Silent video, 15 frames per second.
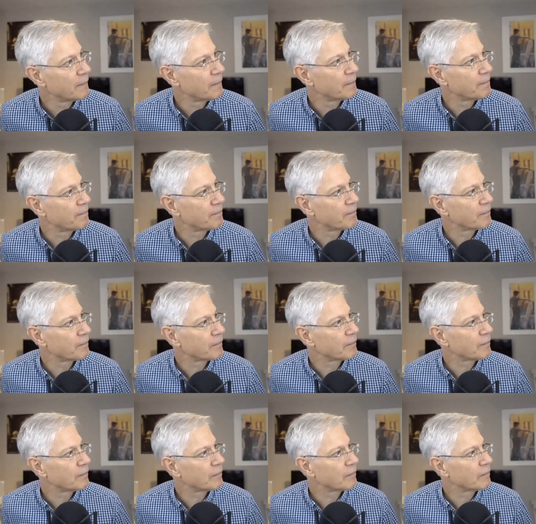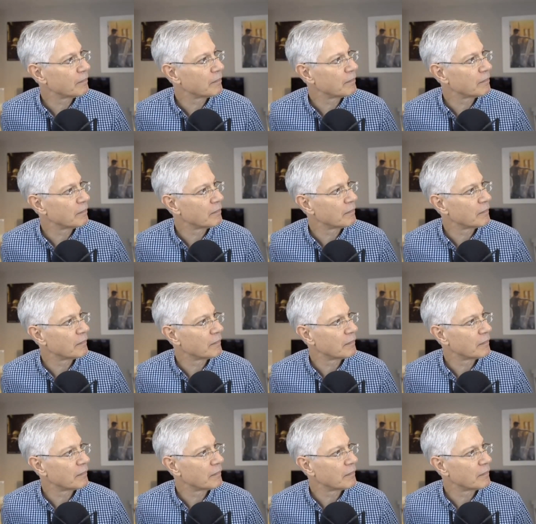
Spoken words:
Nobody speaks.